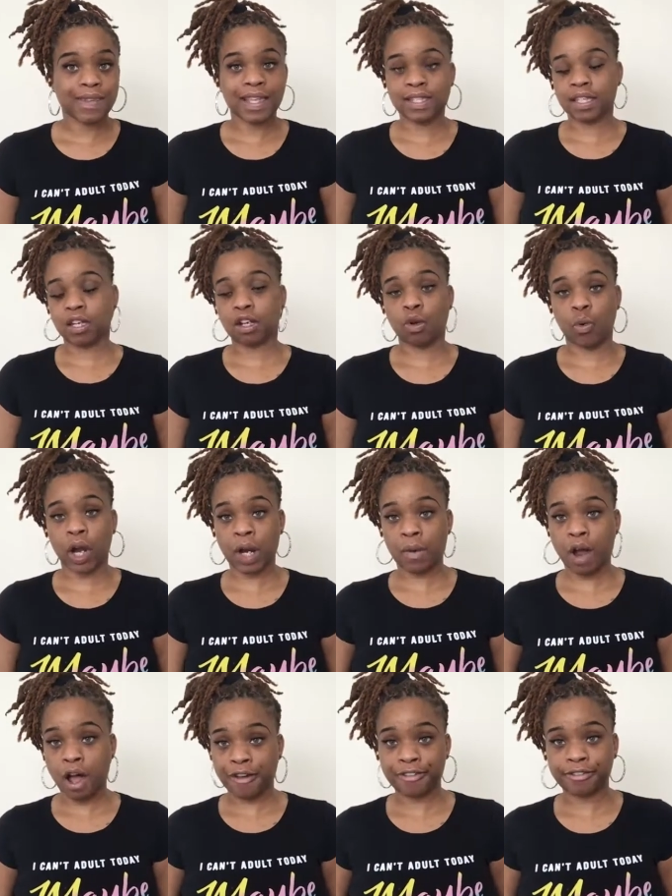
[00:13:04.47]
that's going to wear
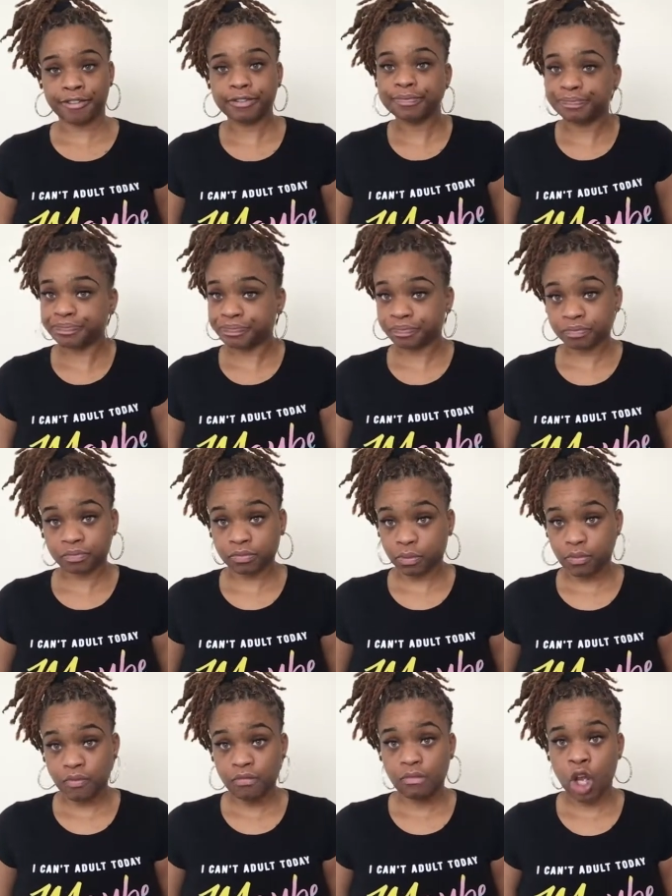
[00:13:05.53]
off
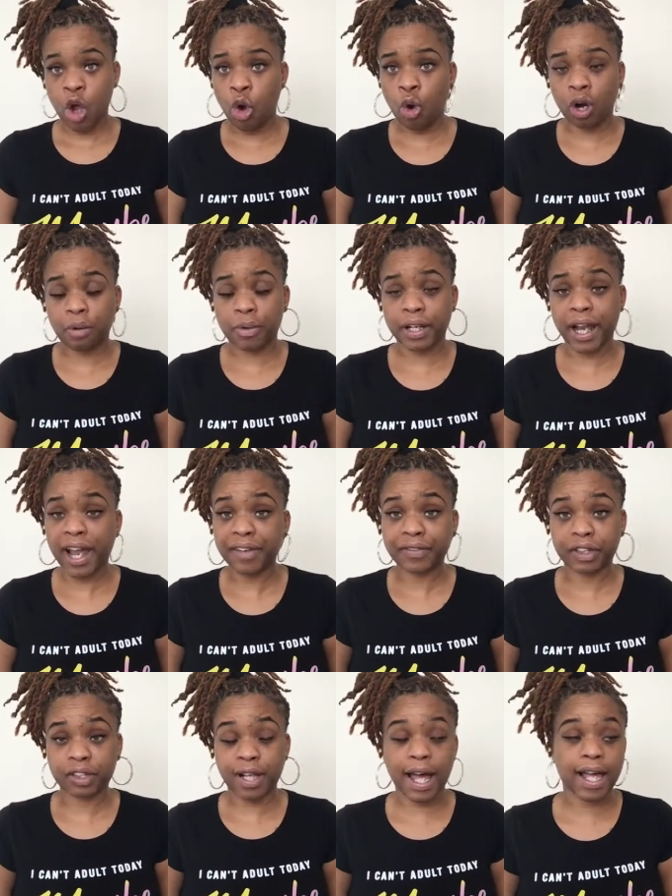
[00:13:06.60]
or
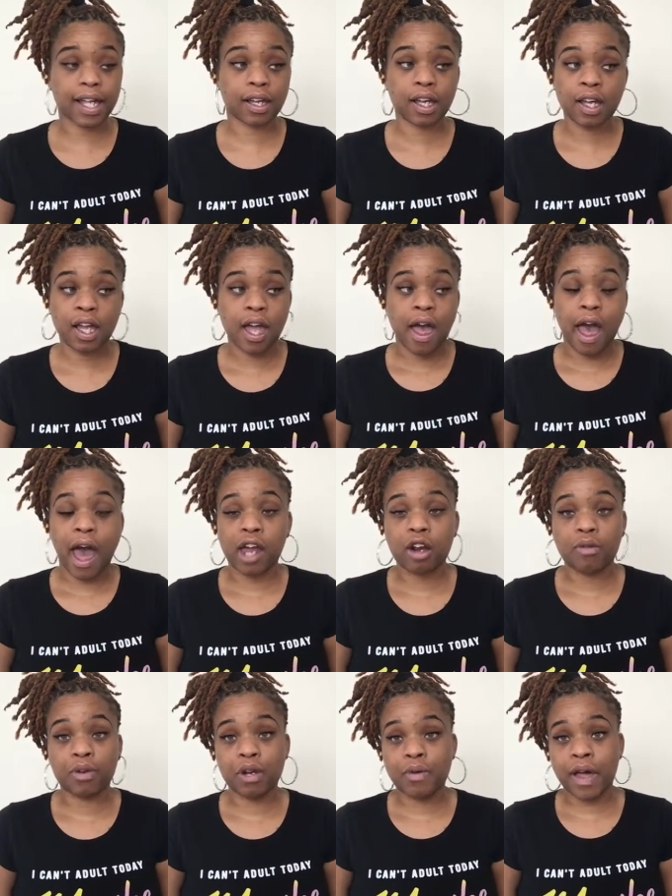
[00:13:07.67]
whatever. Like, I
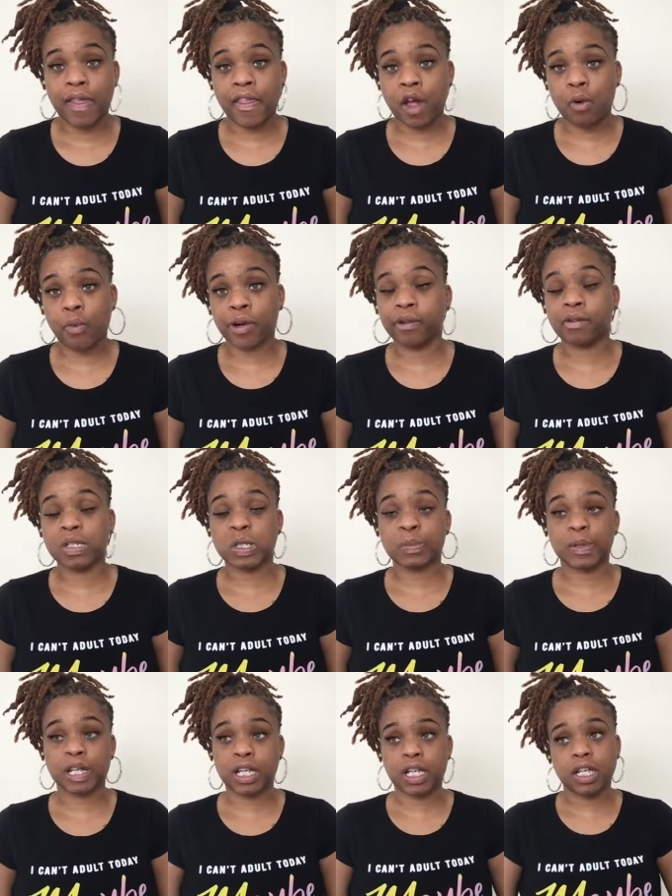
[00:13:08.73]
don't know how that works,
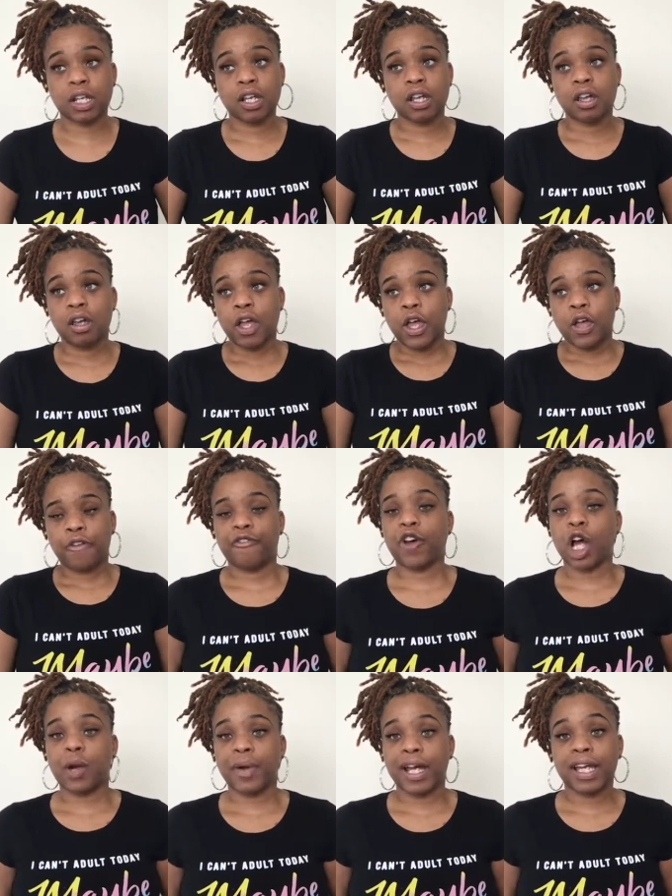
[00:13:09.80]
but
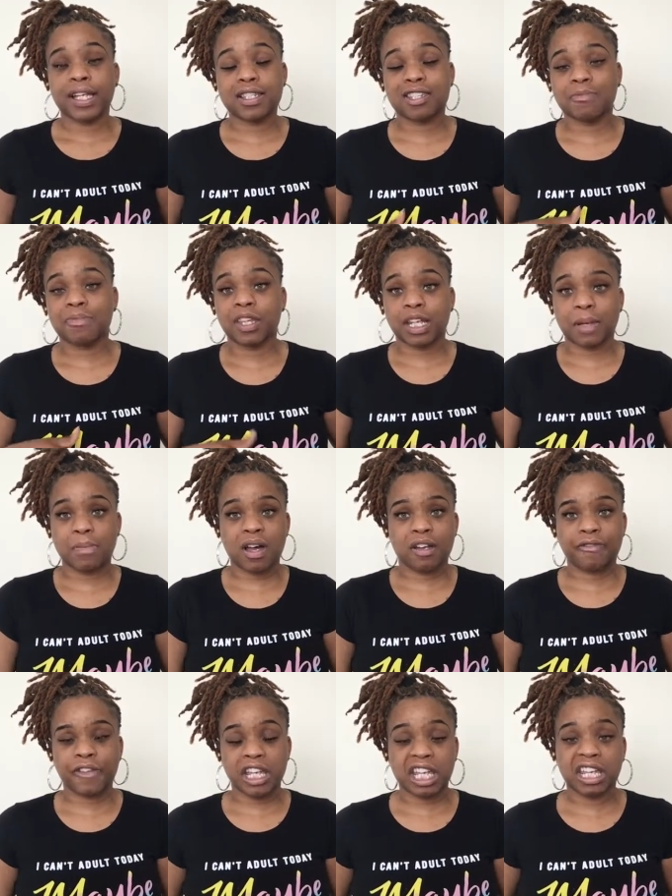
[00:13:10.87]
far as something in
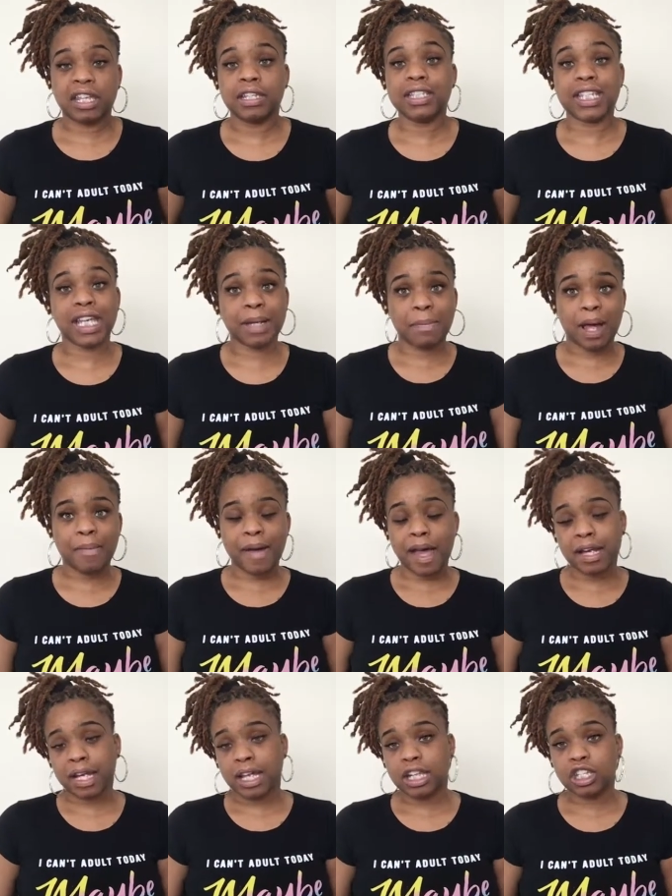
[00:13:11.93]
my veins, in my
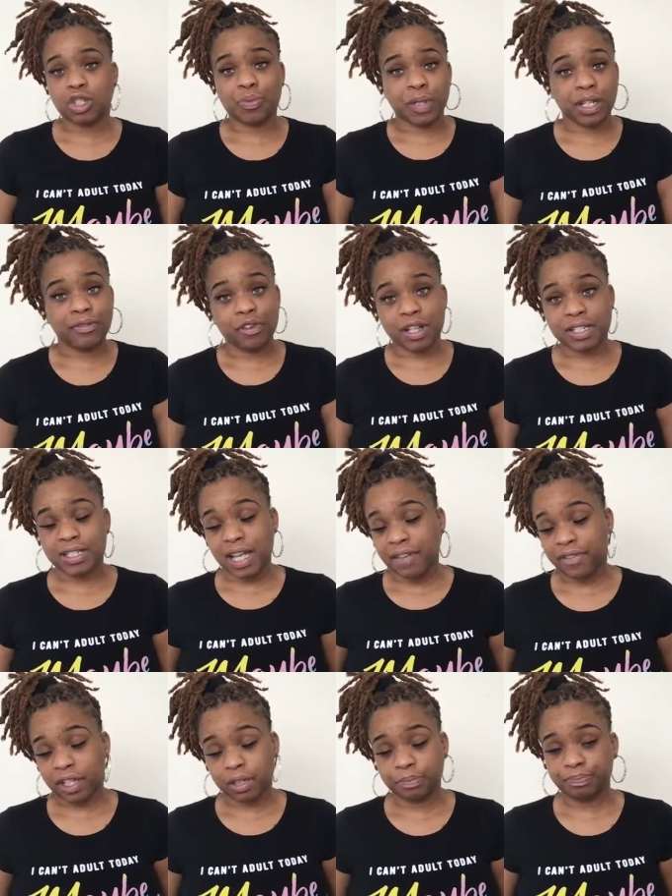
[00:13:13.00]
body
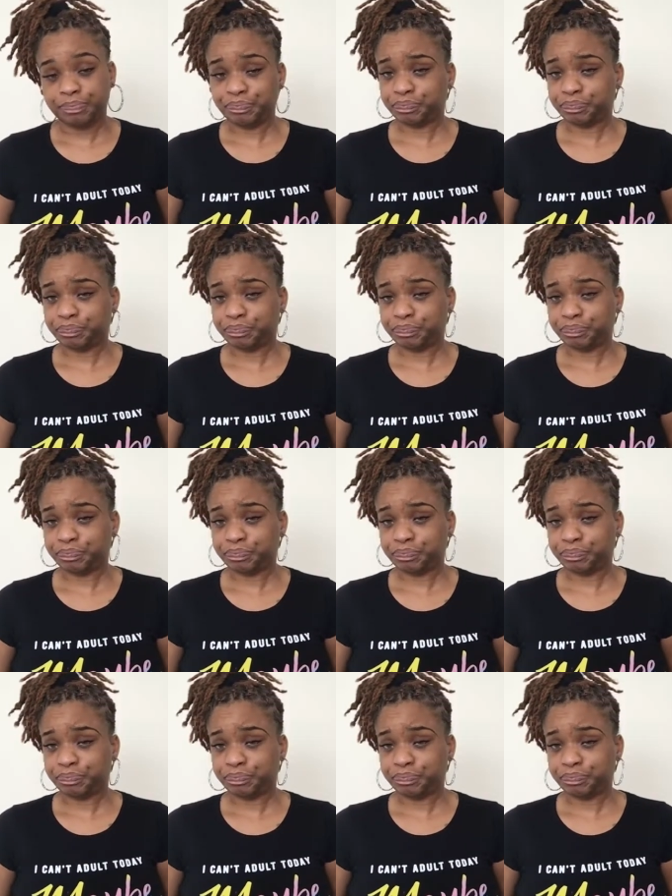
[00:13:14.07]
24-7,